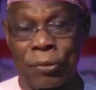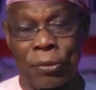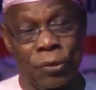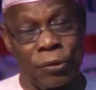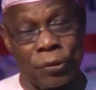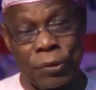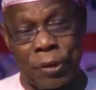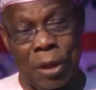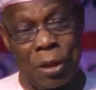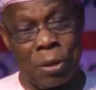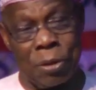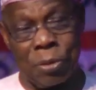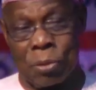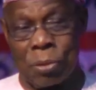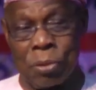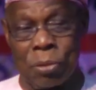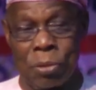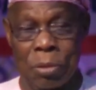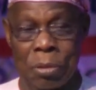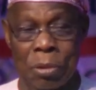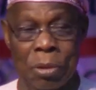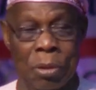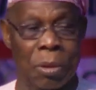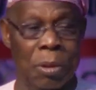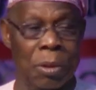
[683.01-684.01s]
He said, Look,
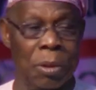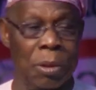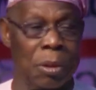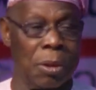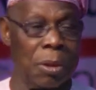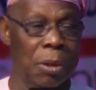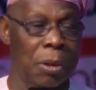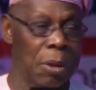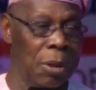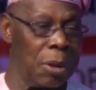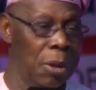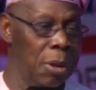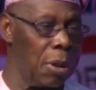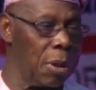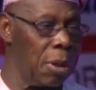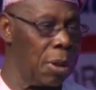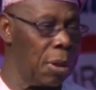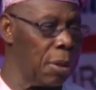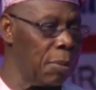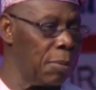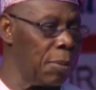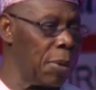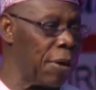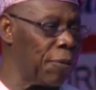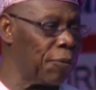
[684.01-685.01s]

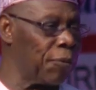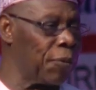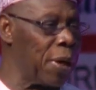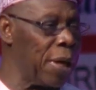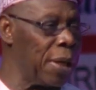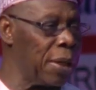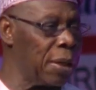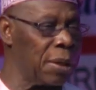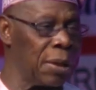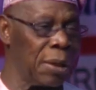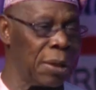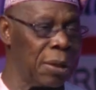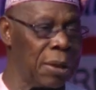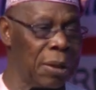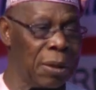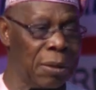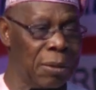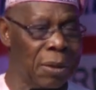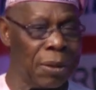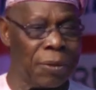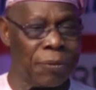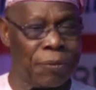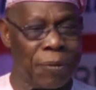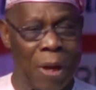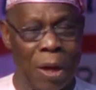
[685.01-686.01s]
my friend,
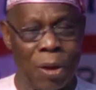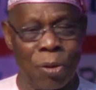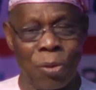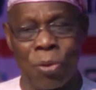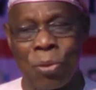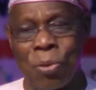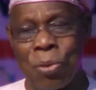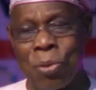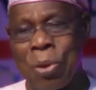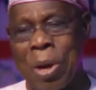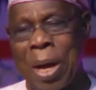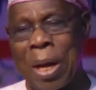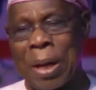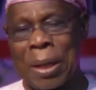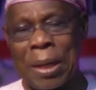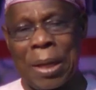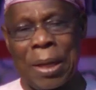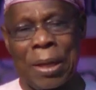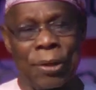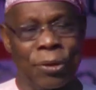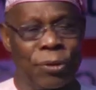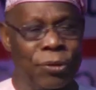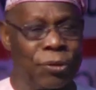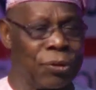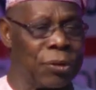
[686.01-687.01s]
if I go
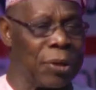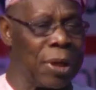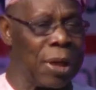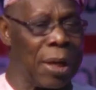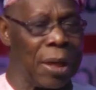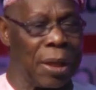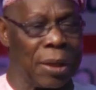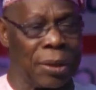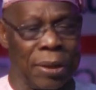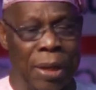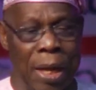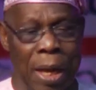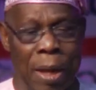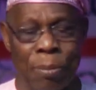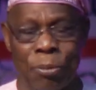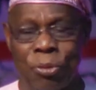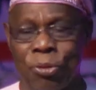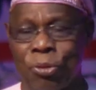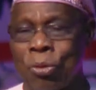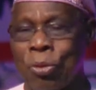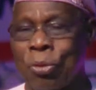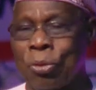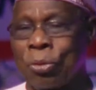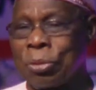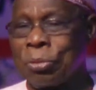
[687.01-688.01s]
against uh, time
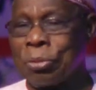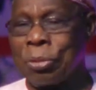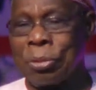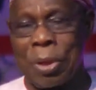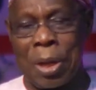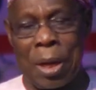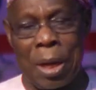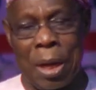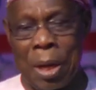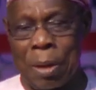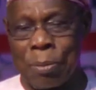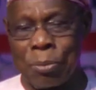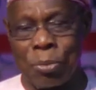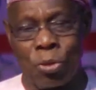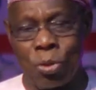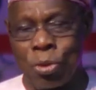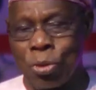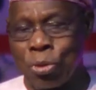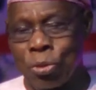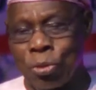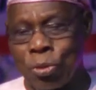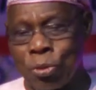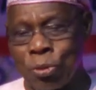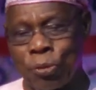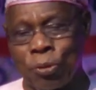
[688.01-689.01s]
zone, I'm no
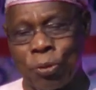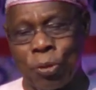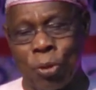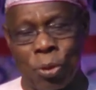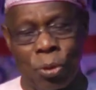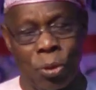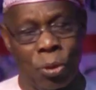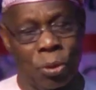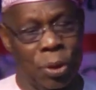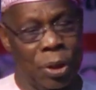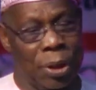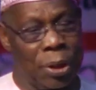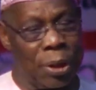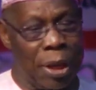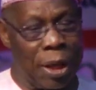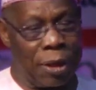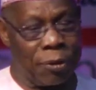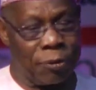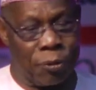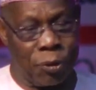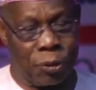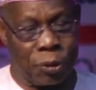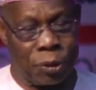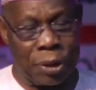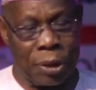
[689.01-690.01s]
use for the
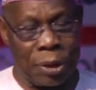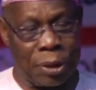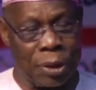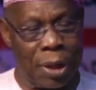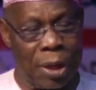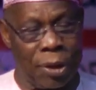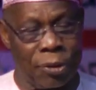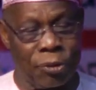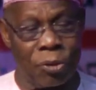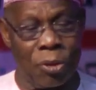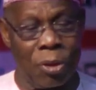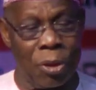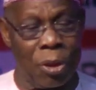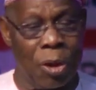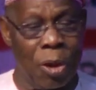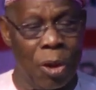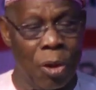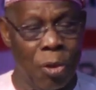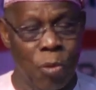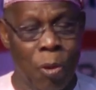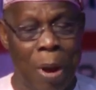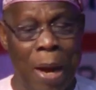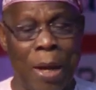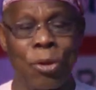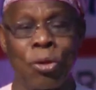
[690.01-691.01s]
next 48 hours.
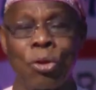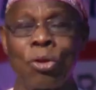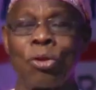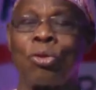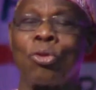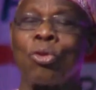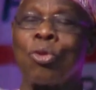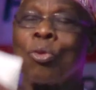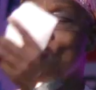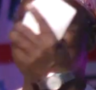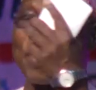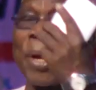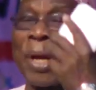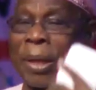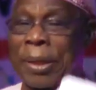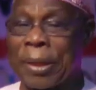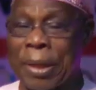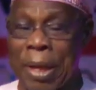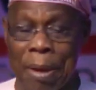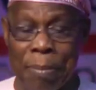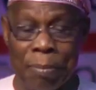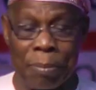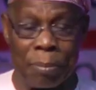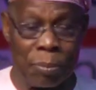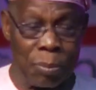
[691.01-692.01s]
Why don't you bring
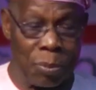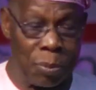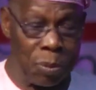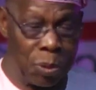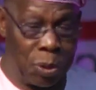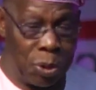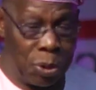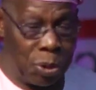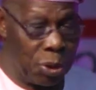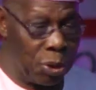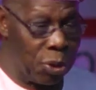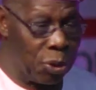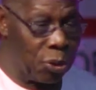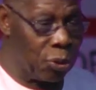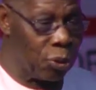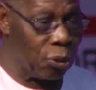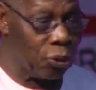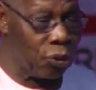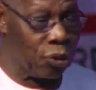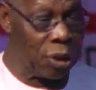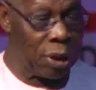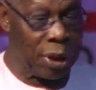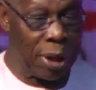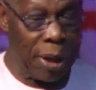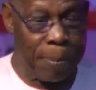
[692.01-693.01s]
them to
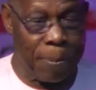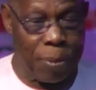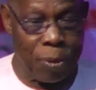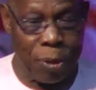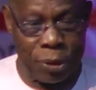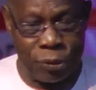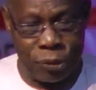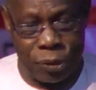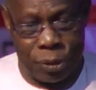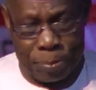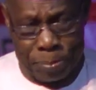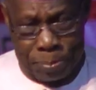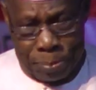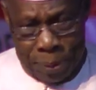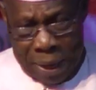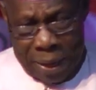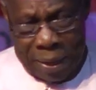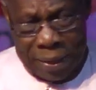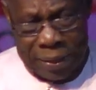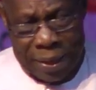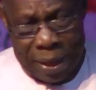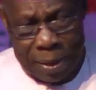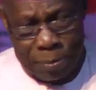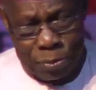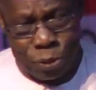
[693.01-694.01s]
Singapore? I said, Bring
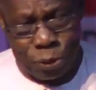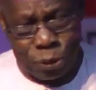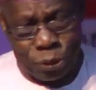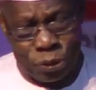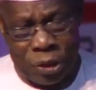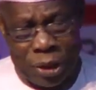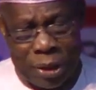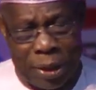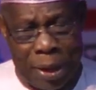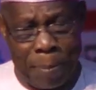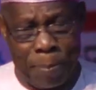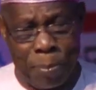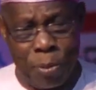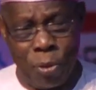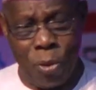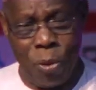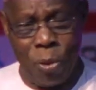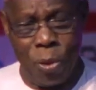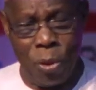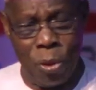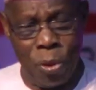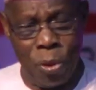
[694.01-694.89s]
them to Singapore?